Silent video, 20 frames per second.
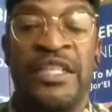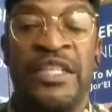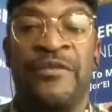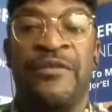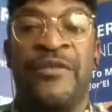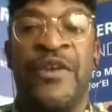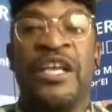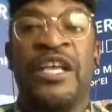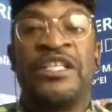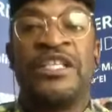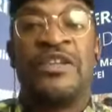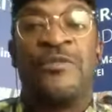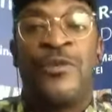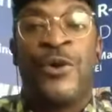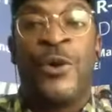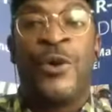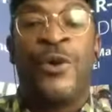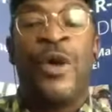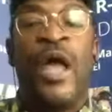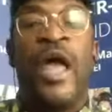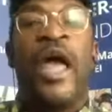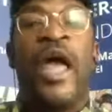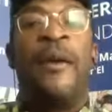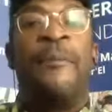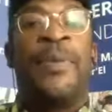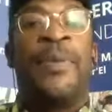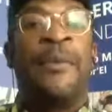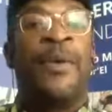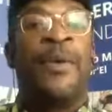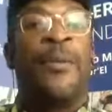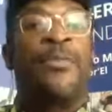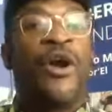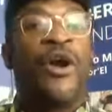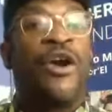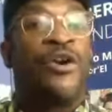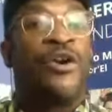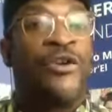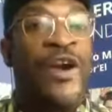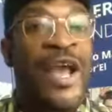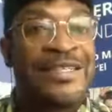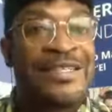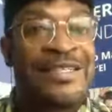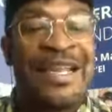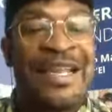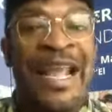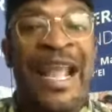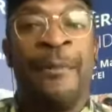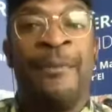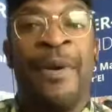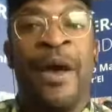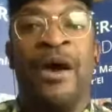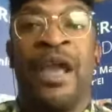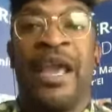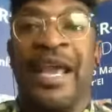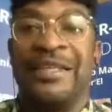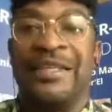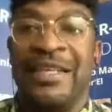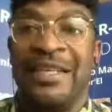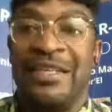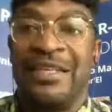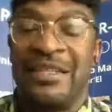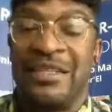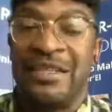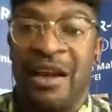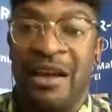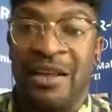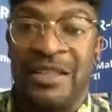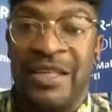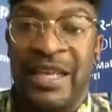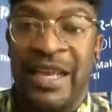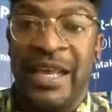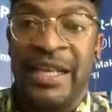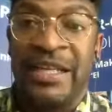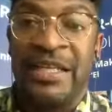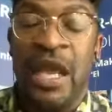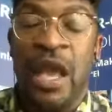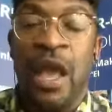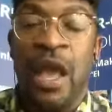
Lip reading: So first of all, people procrastinate about getting started